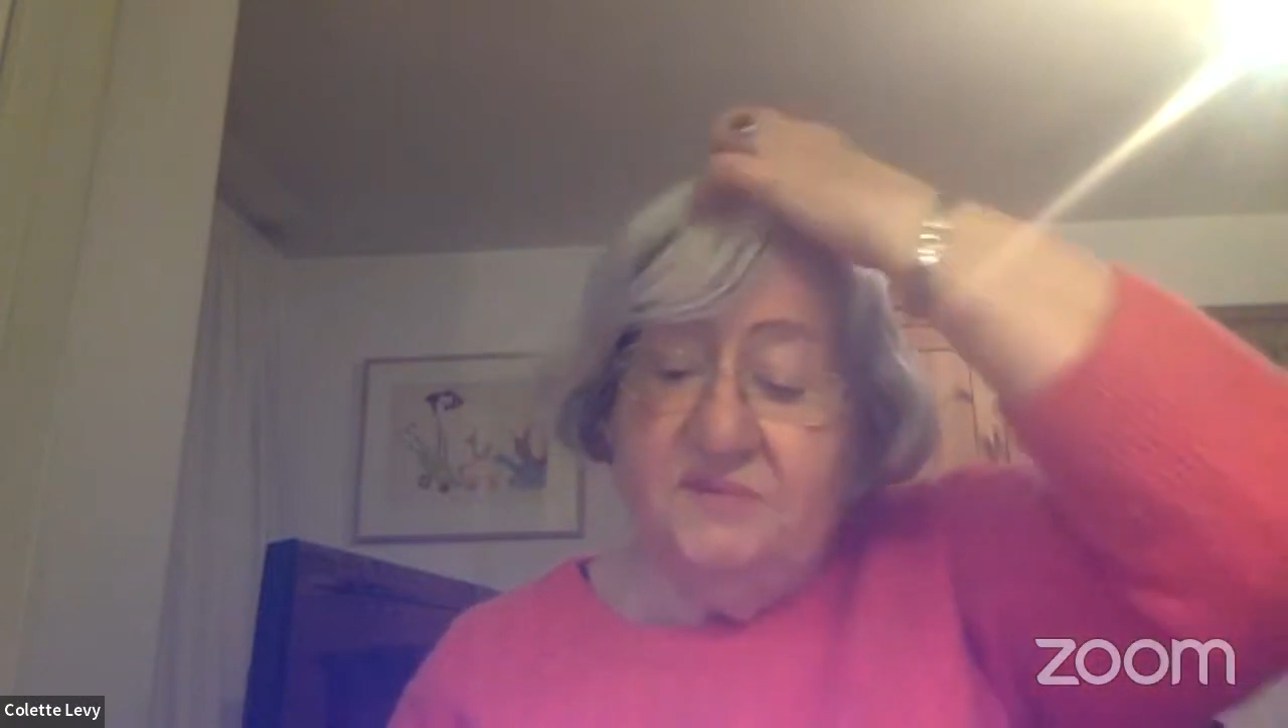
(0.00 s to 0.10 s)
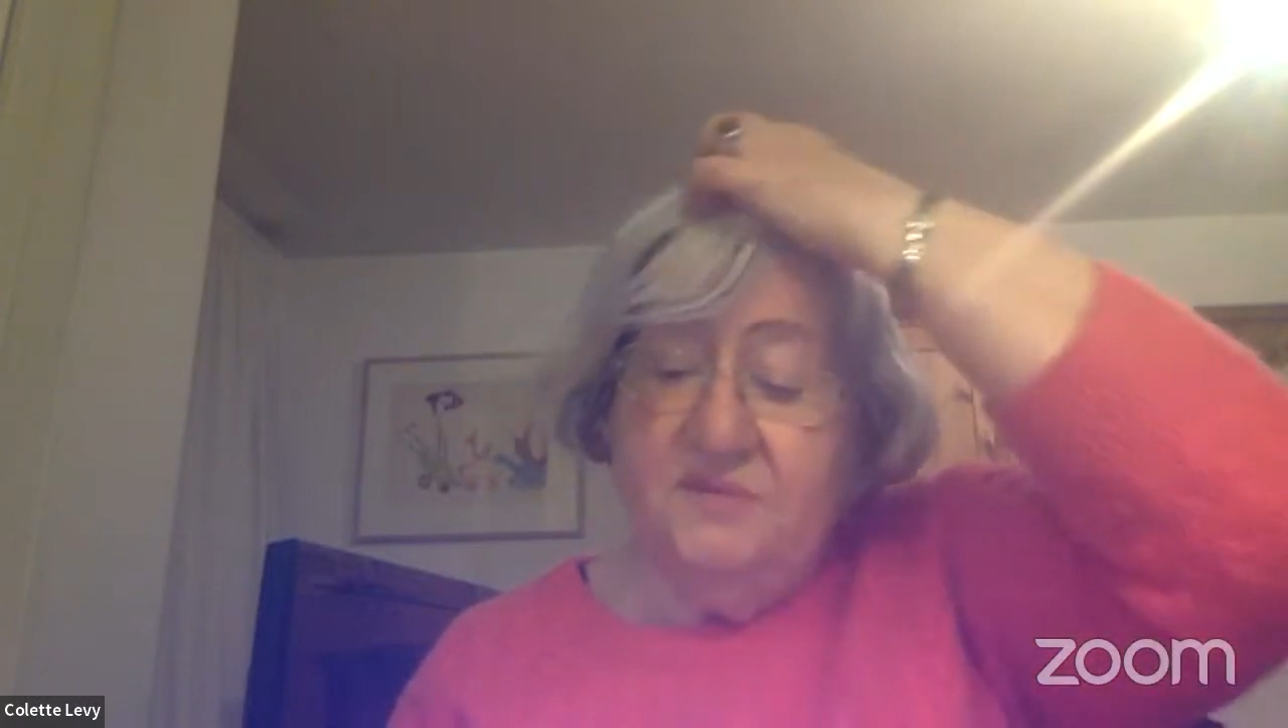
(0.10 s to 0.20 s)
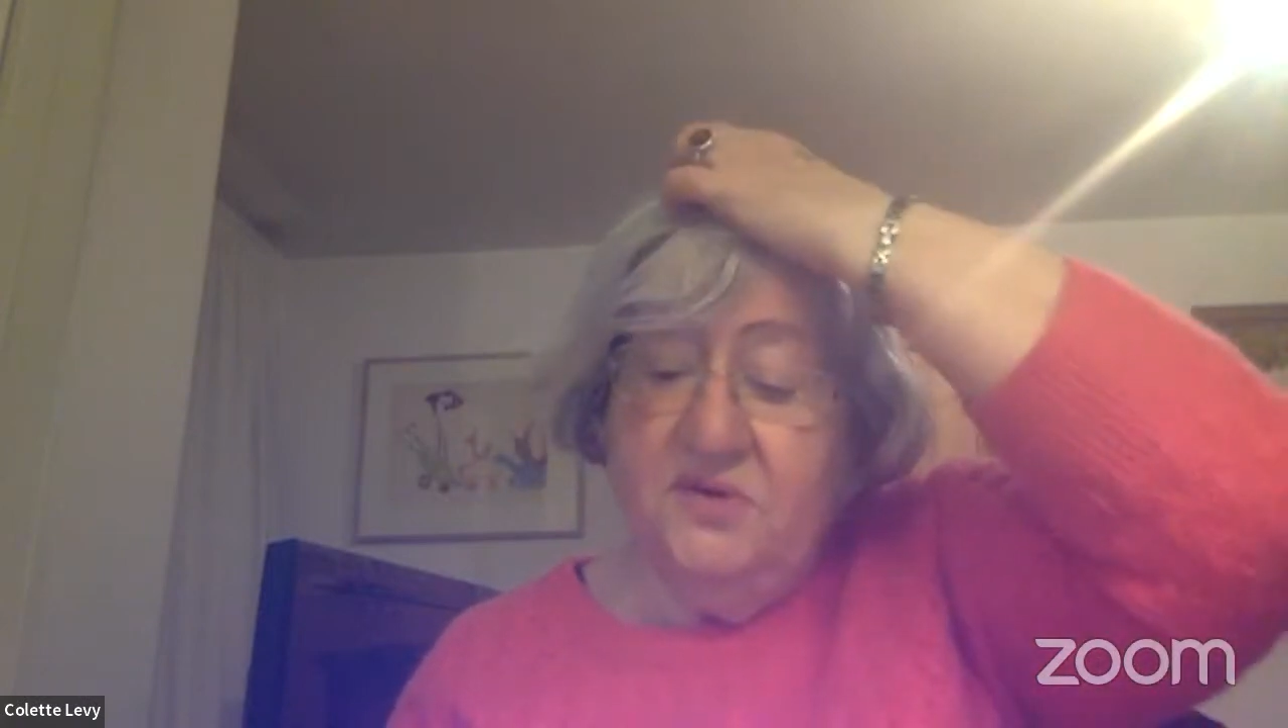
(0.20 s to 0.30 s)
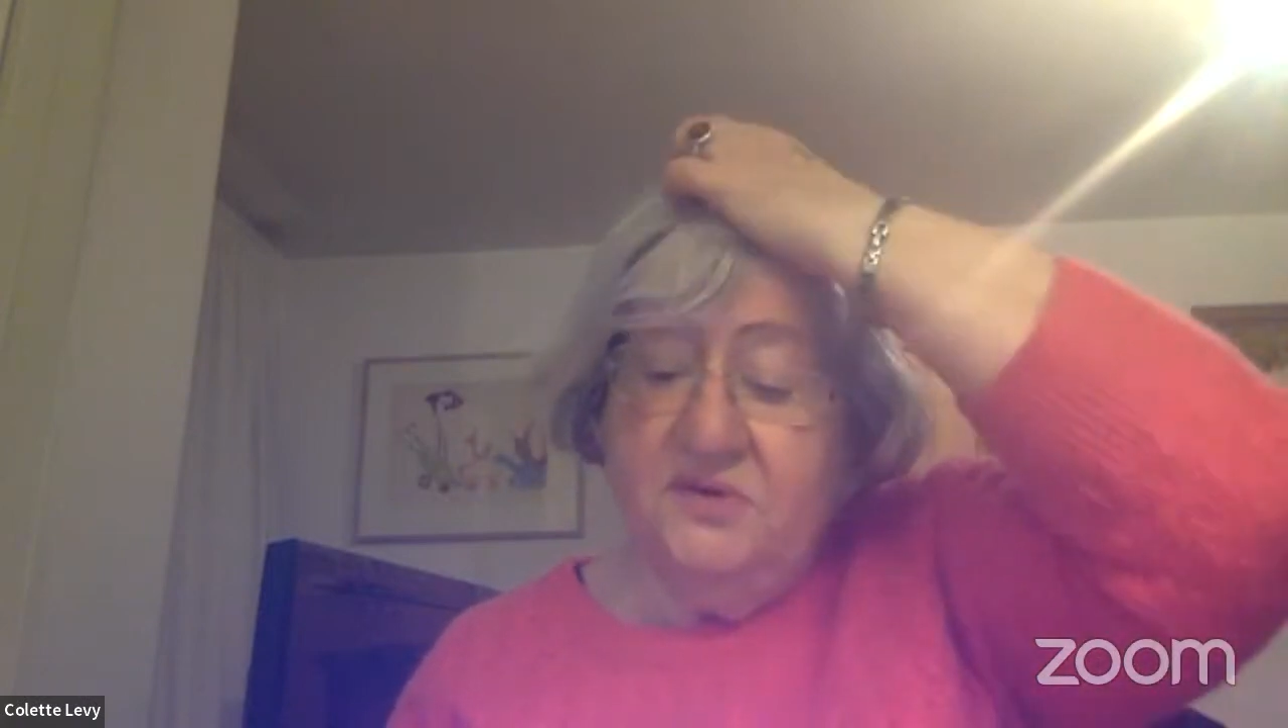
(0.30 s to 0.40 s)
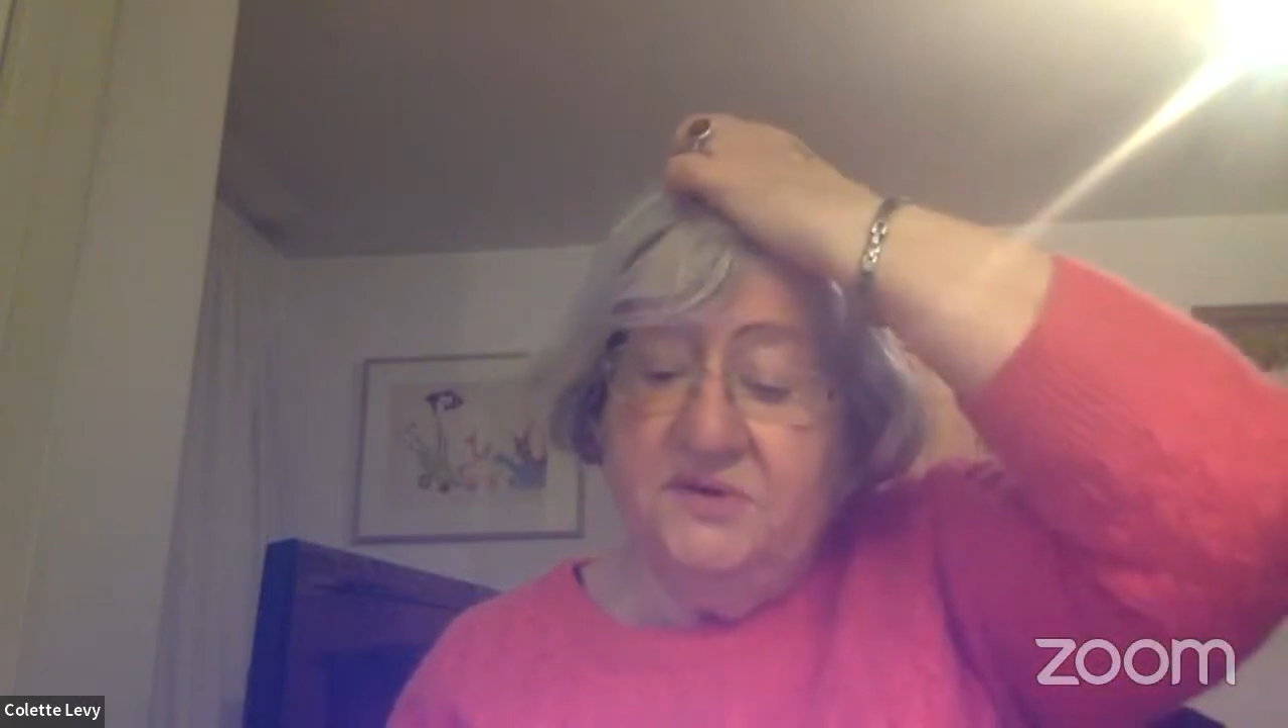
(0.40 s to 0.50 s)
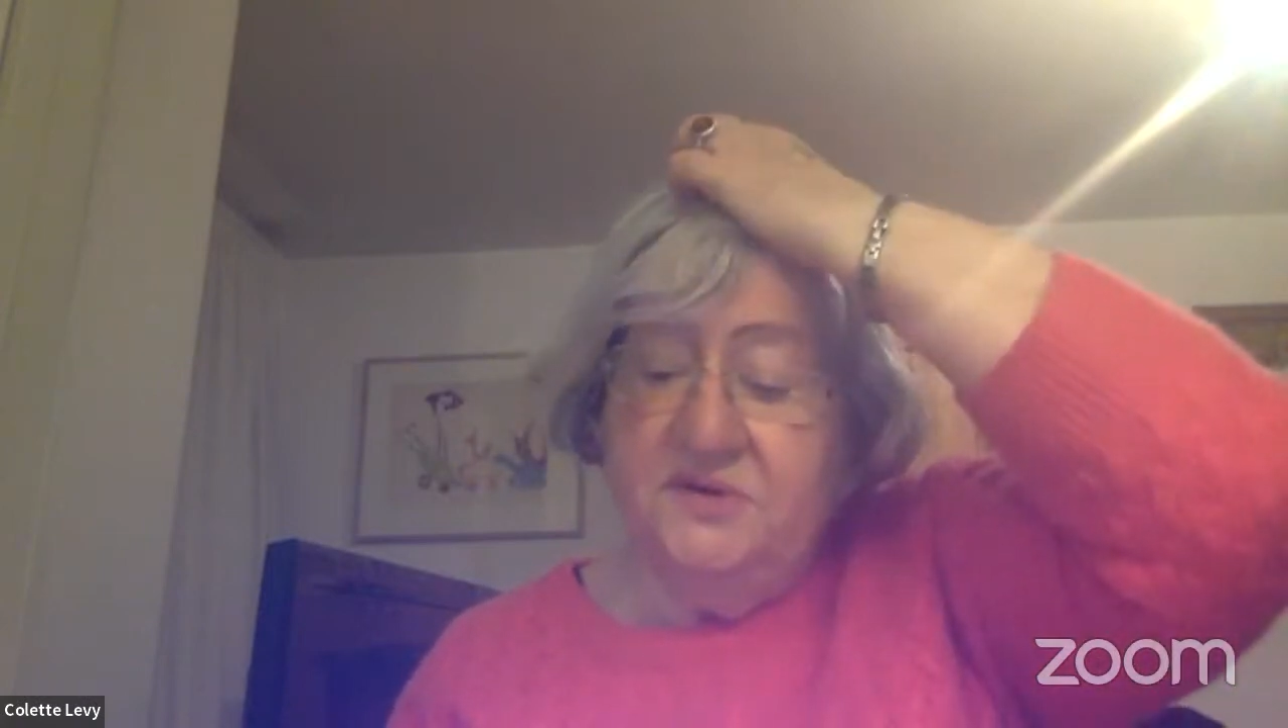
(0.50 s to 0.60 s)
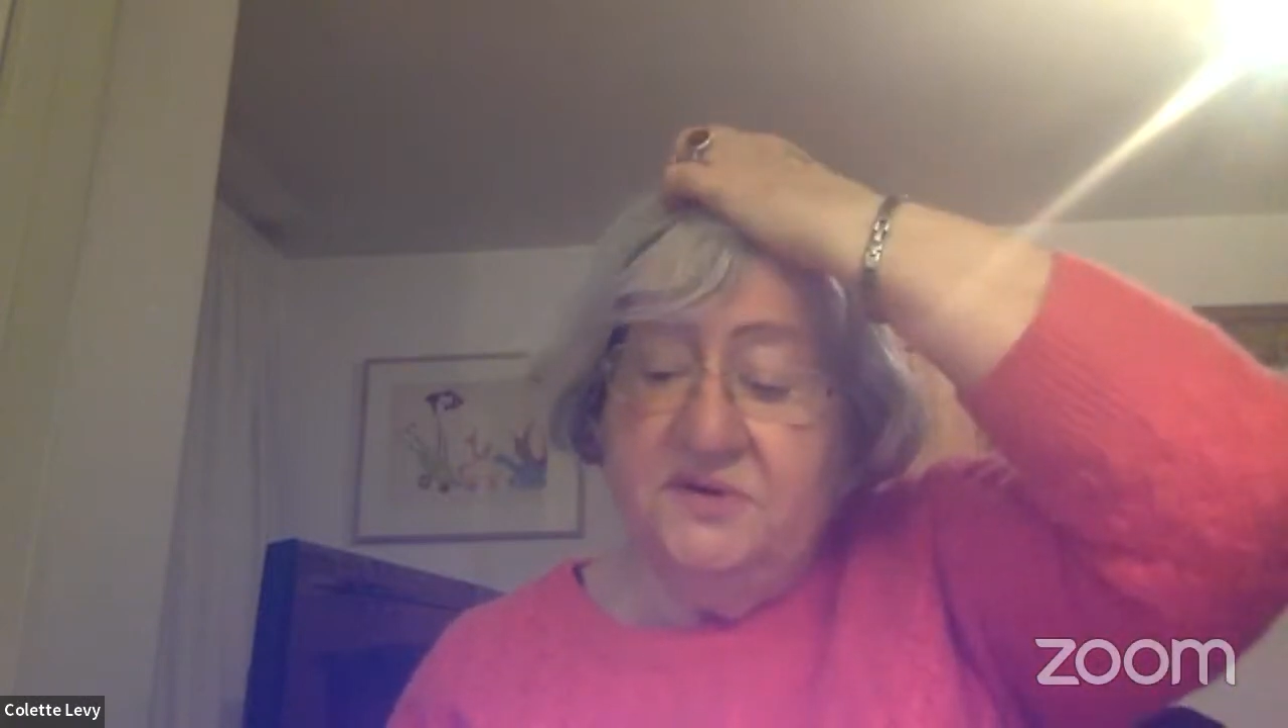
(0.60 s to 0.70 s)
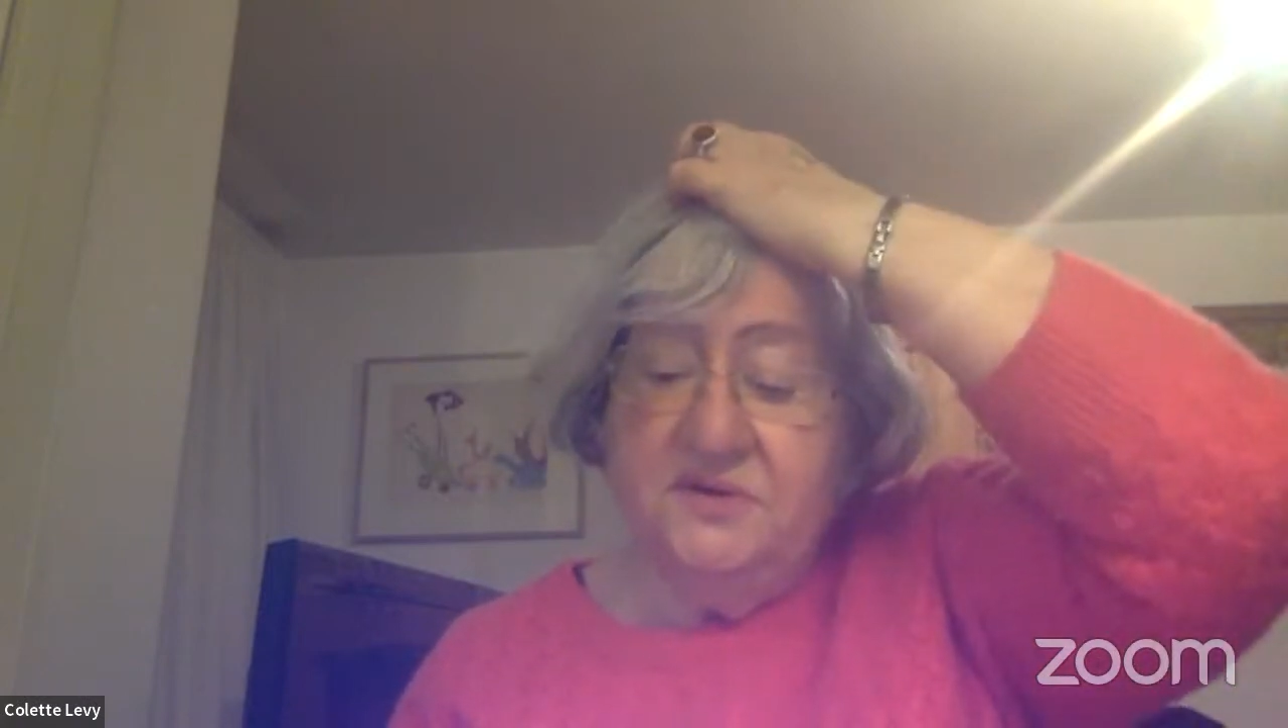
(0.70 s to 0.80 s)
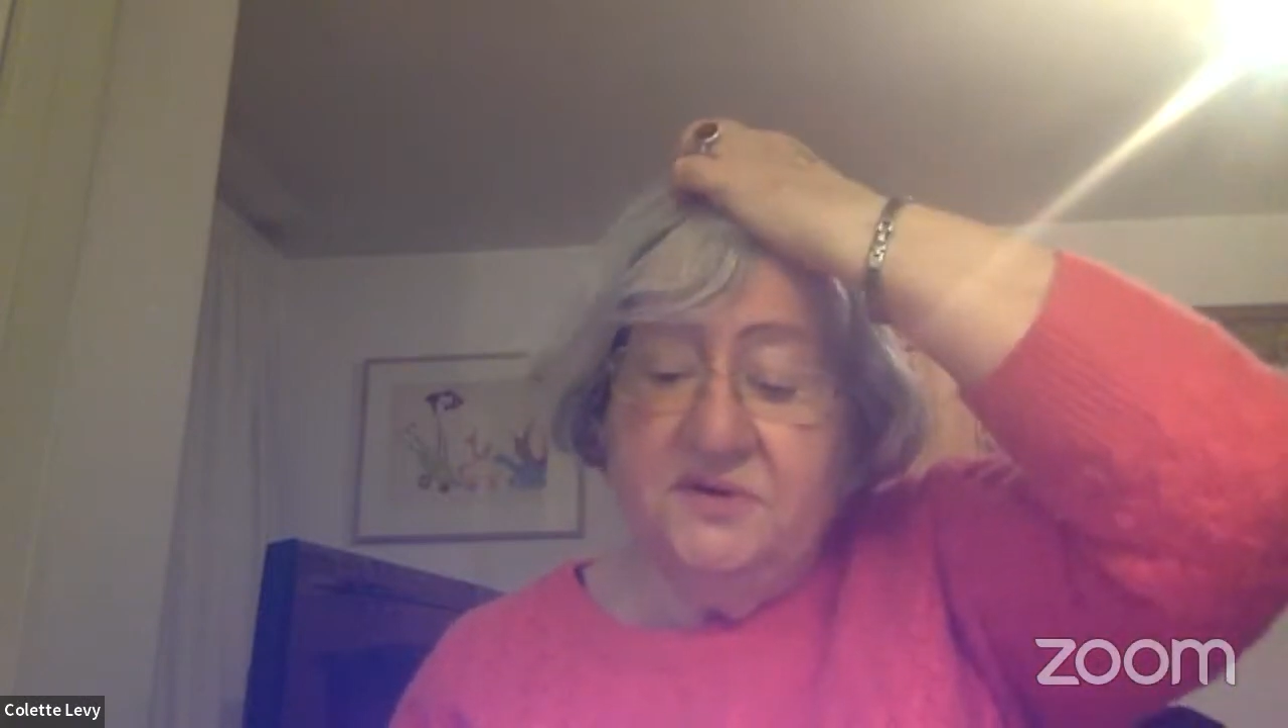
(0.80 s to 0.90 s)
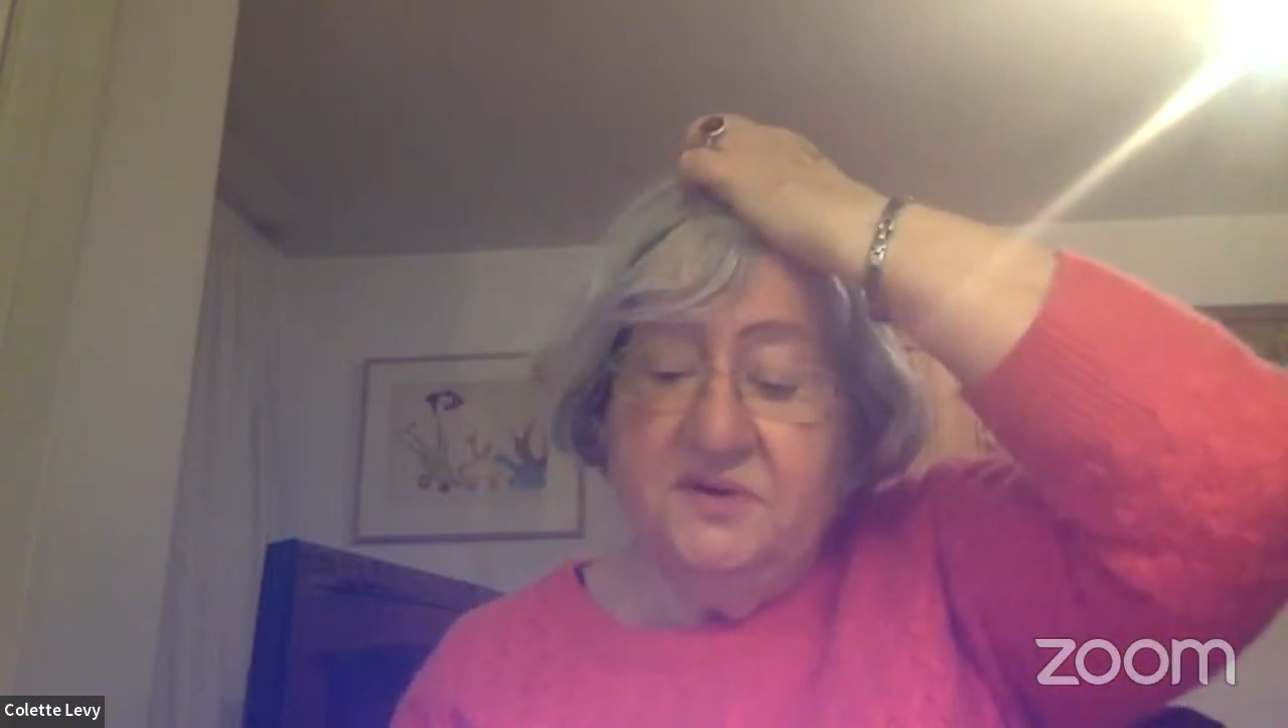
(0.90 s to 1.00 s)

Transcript: murdered